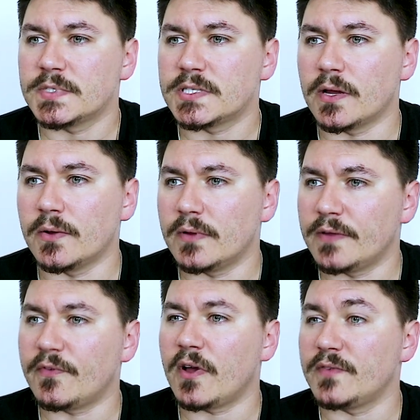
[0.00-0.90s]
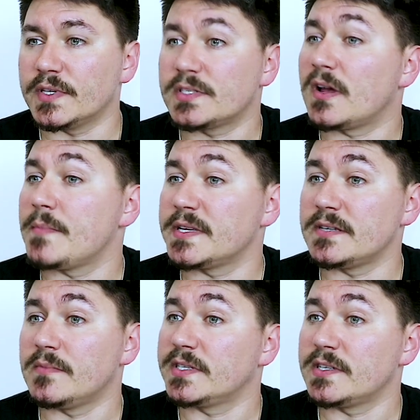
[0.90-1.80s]
So in 5 years' time I
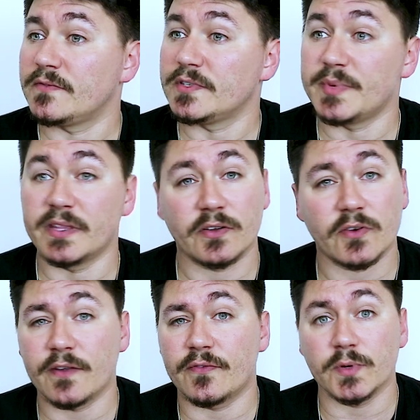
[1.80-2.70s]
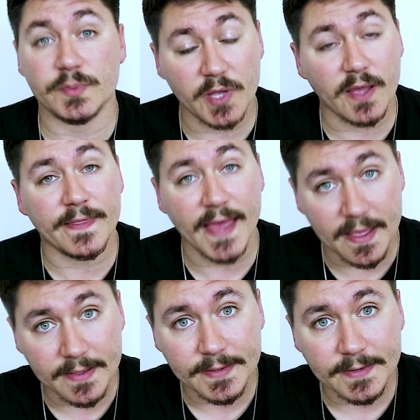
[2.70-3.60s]
see myself as being the creative force behind that,